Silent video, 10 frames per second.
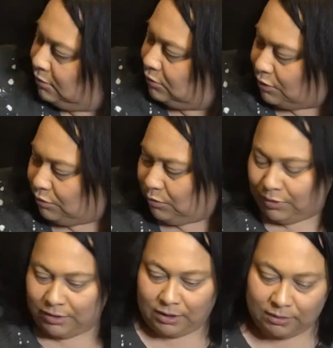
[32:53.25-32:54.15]
So I don't know
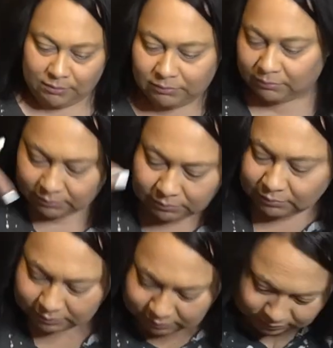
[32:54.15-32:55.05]
where the
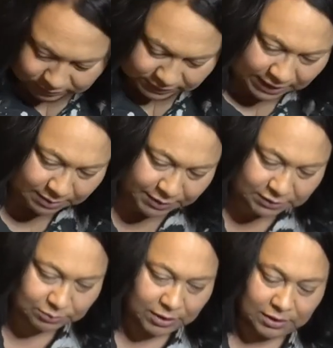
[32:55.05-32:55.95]
second
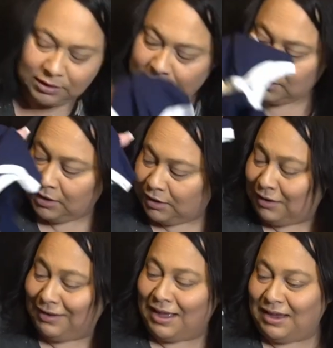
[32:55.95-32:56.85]
piece went.
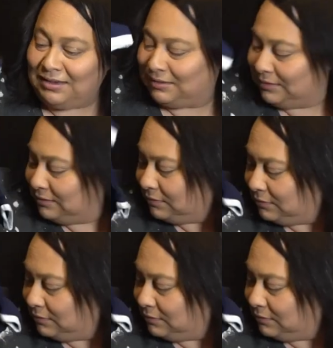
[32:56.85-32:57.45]
Look, guys.